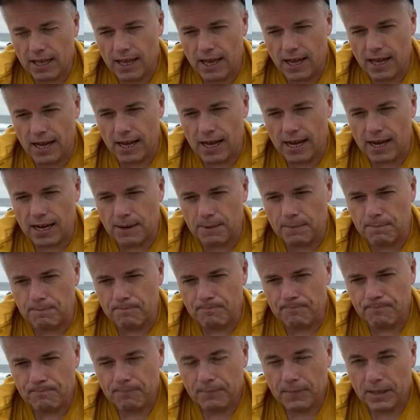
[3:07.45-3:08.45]
Um,
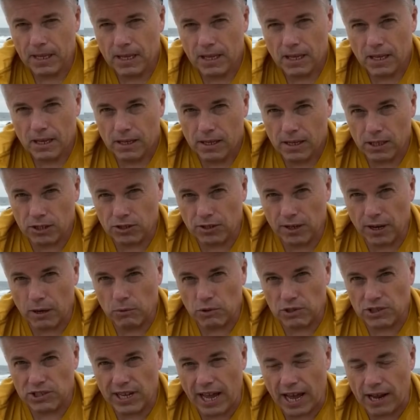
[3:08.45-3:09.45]
yesterday
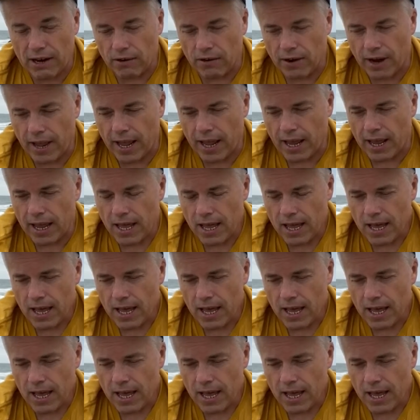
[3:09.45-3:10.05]
was Saturday.